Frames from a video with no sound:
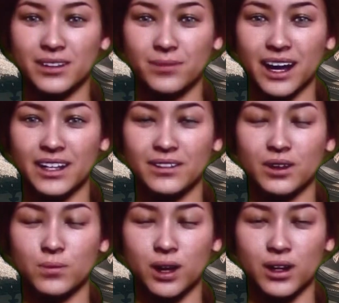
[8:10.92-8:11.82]
space
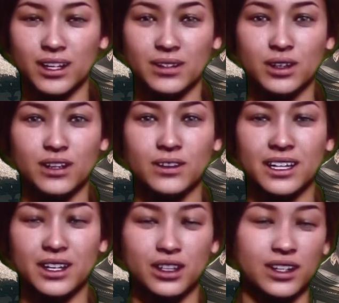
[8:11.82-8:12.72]
for personal
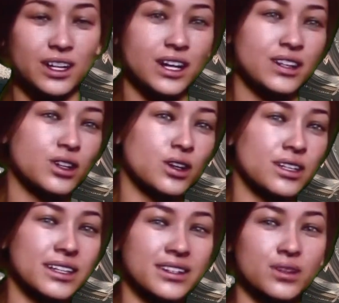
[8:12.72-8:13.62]
reflection and
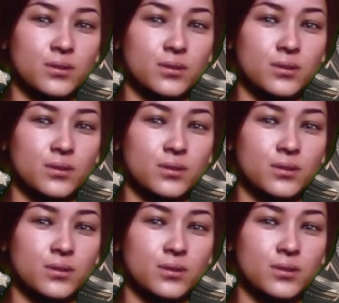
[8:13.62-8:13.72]
journaling to